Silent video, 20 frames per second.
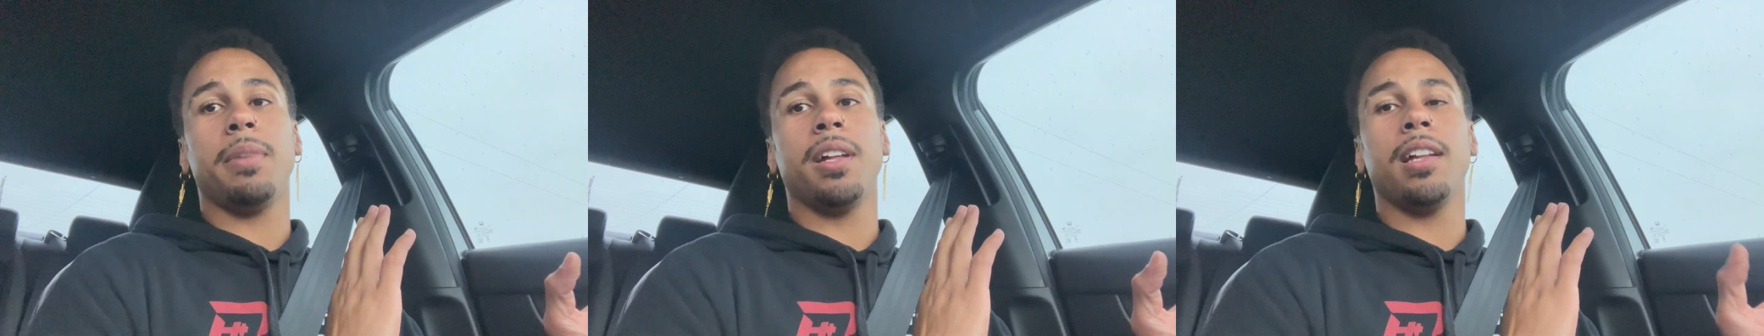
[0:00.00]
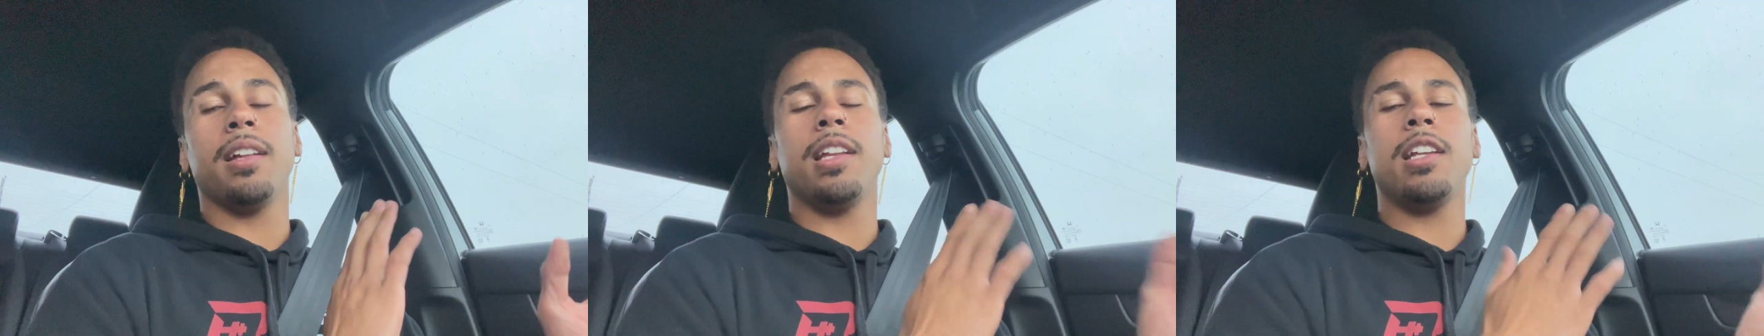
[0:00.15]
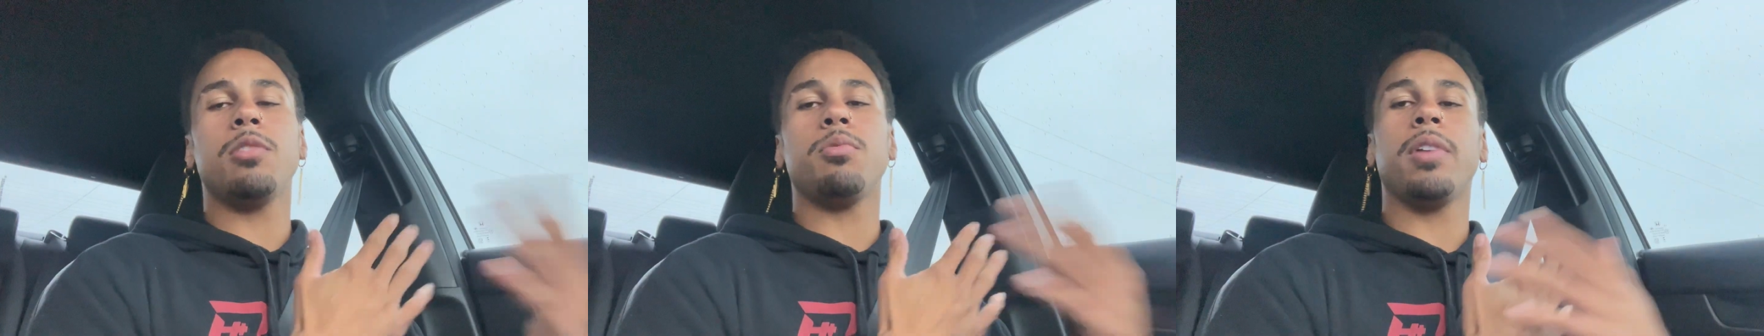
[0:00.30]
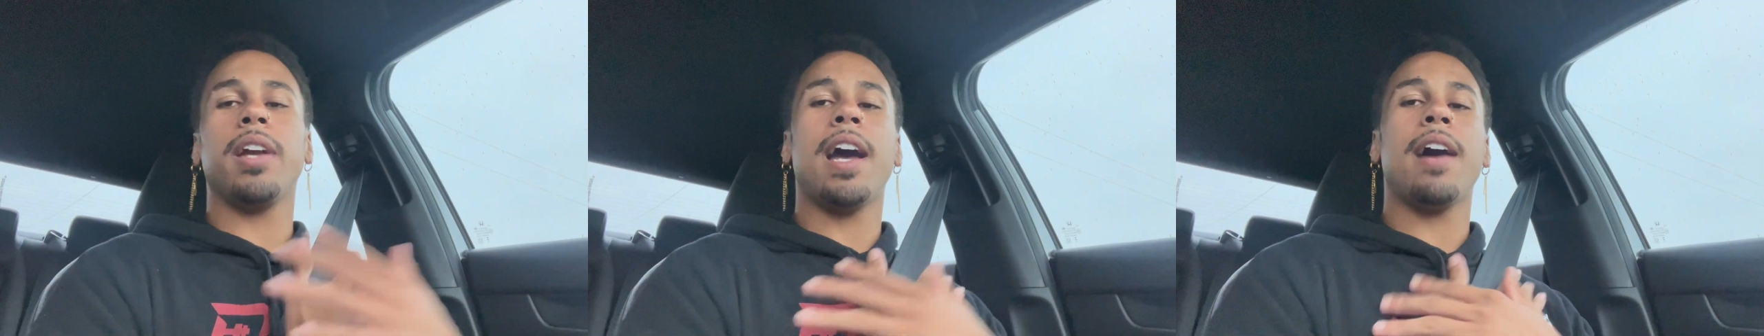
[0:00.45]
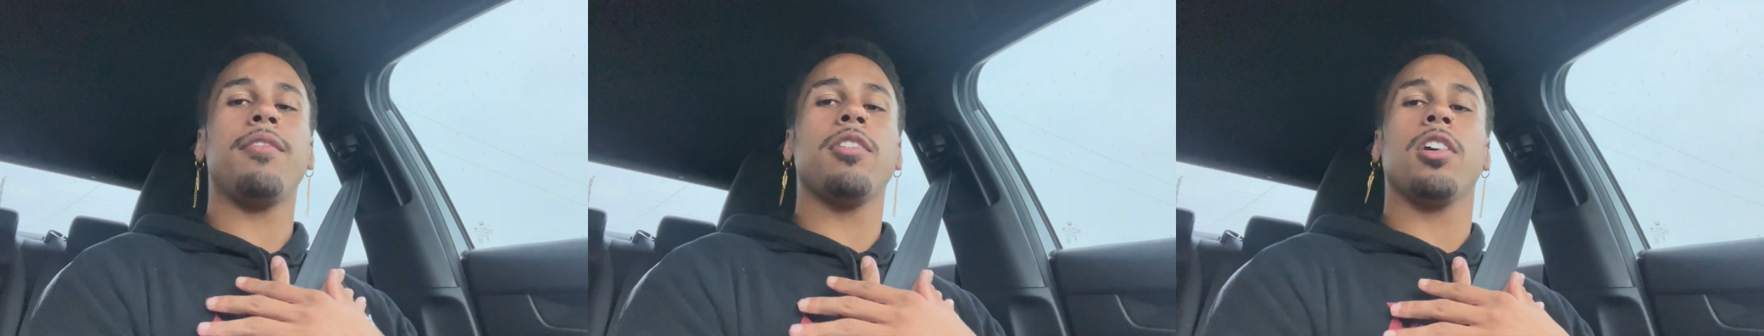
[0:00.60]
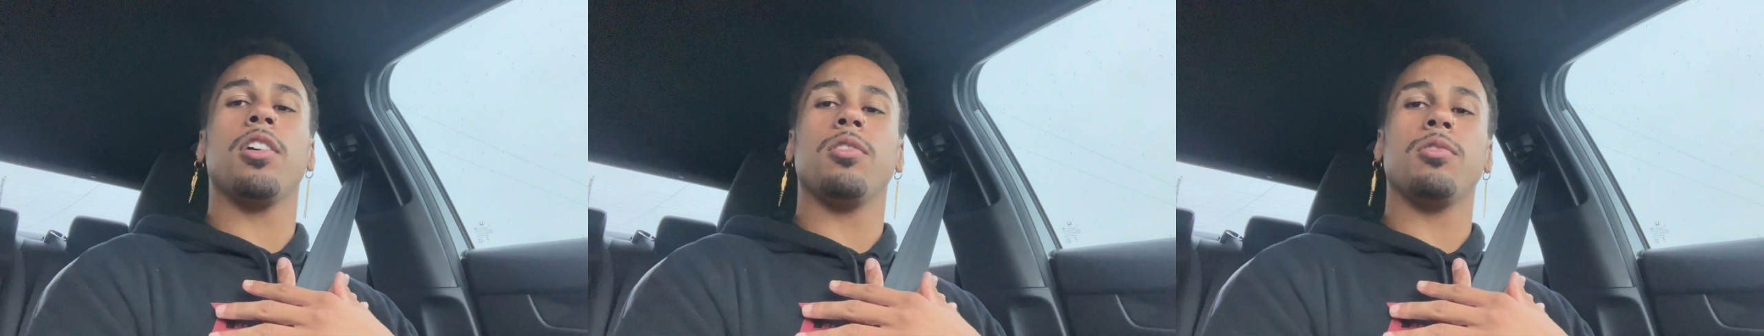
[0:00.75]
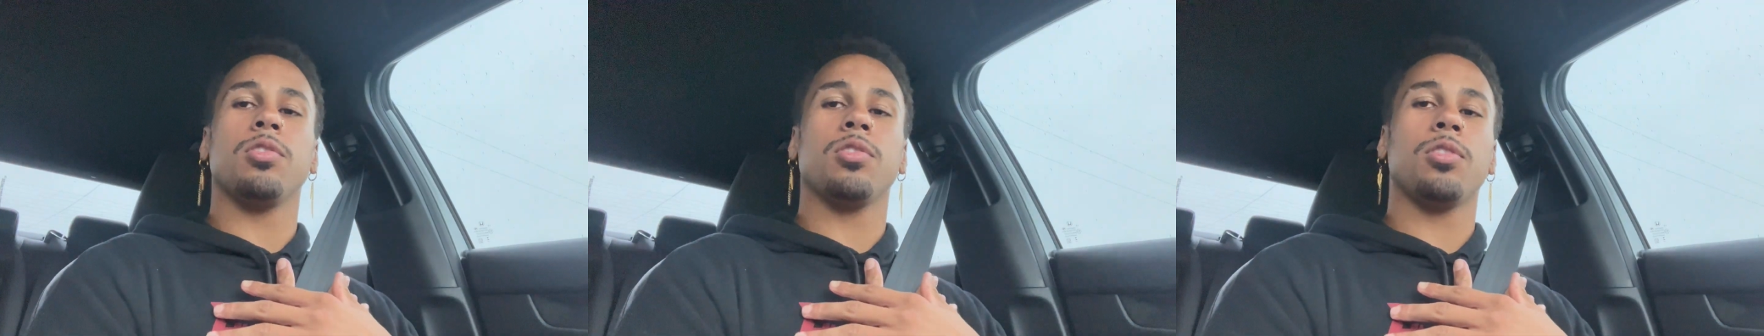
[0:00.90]
but at least we have
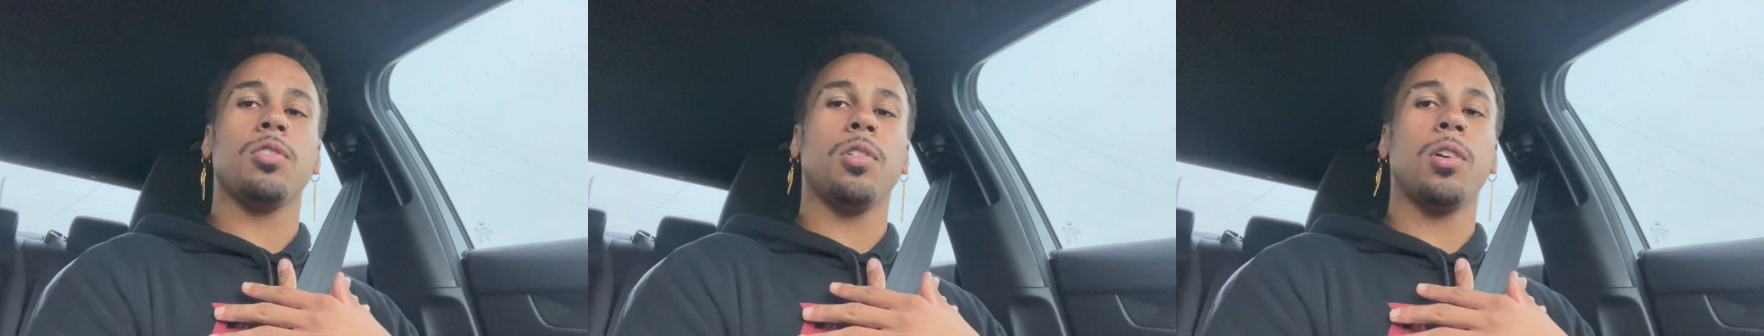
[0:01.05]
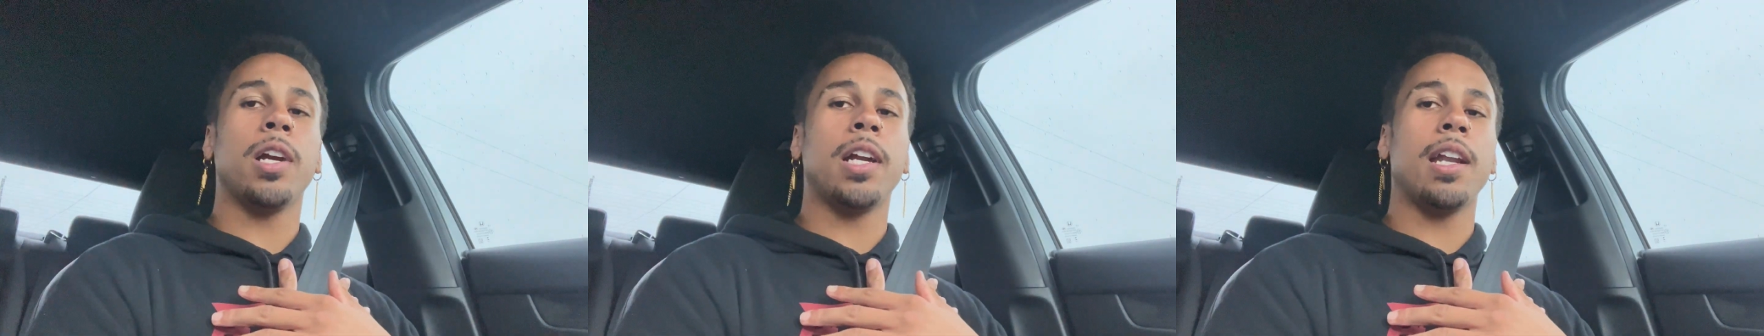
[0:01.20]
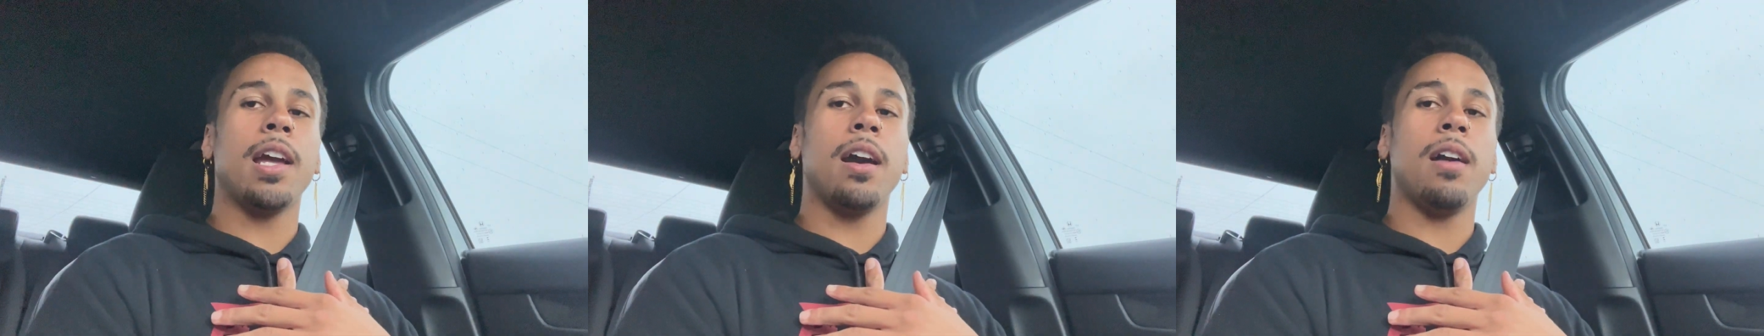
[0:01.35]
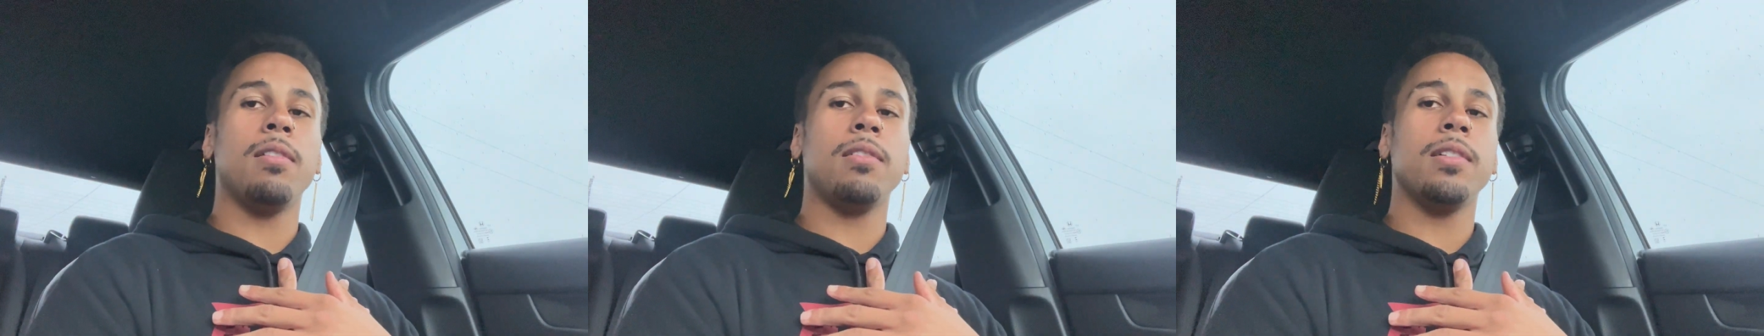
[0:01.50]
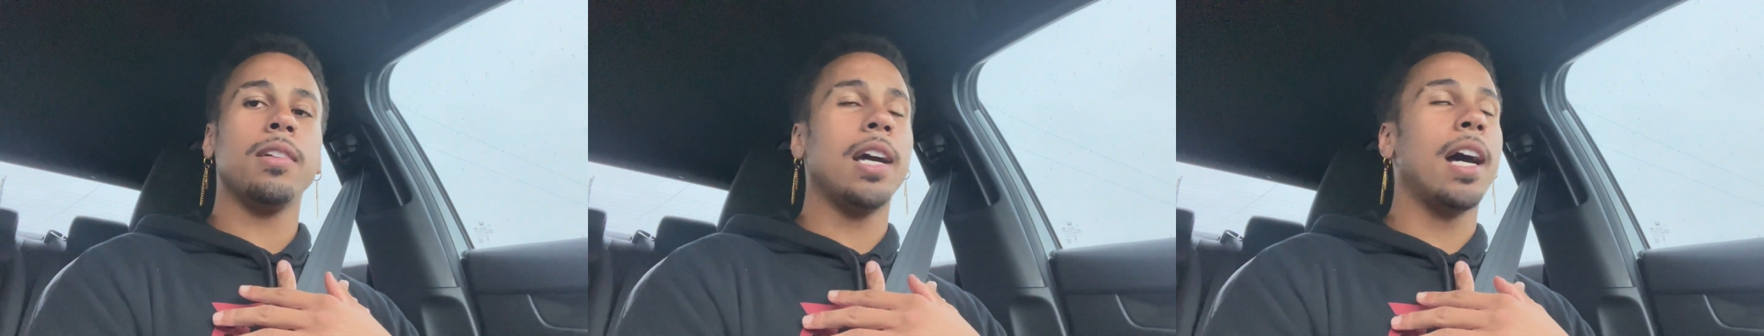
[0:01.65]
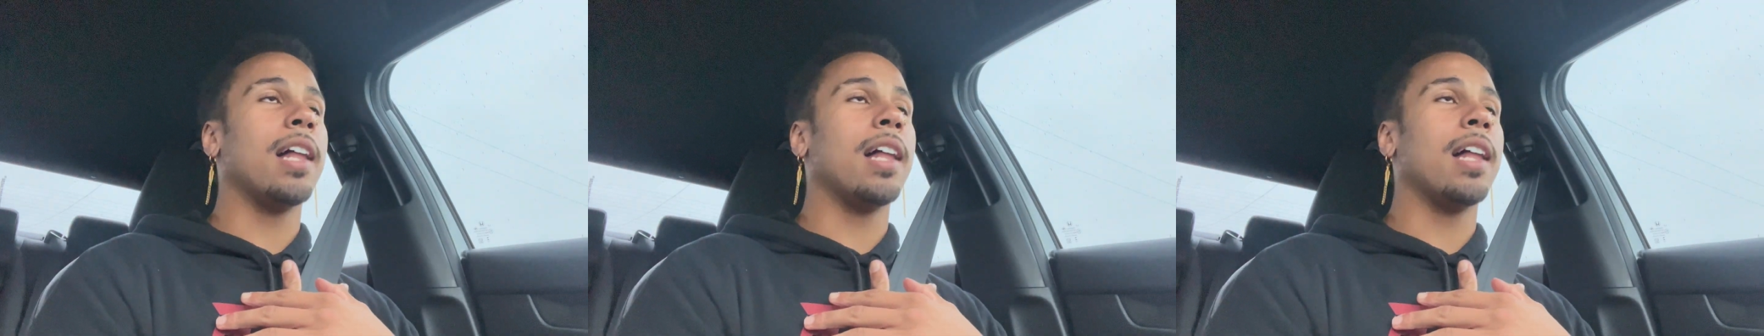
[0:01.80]
our own story now.